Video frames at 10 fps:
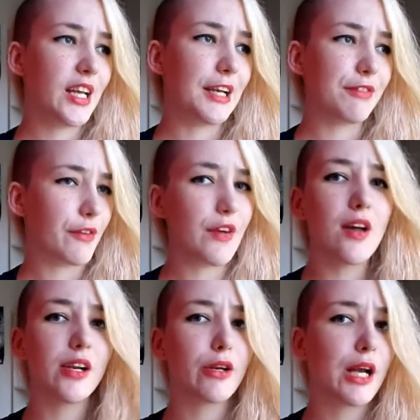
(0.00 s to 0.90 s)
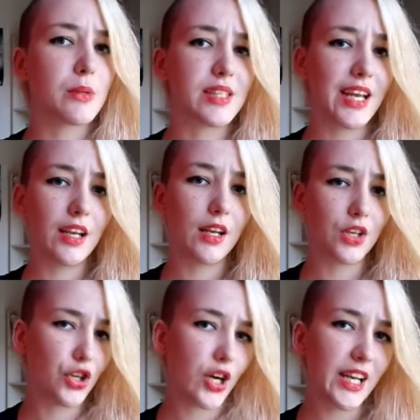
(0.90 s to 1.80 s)
if they found out I was
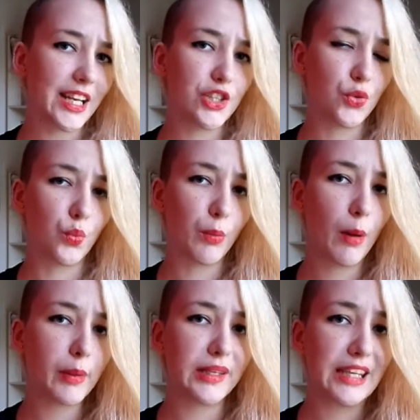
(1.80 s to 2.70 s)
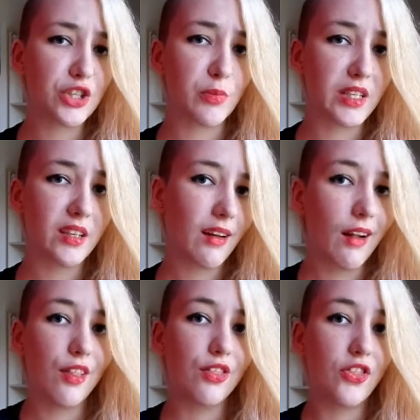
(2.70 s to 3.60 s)
not Asian would probably lynch me,
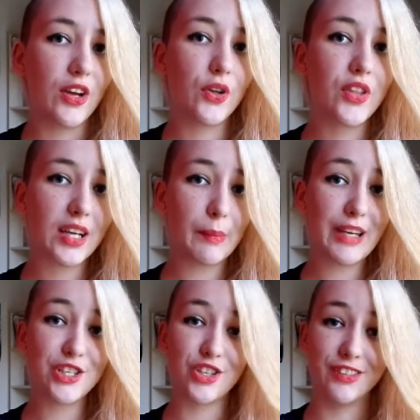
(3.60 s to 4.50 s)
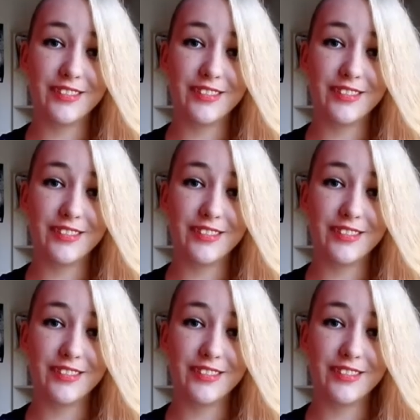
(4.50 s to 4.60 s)
they'll think I'm Asian.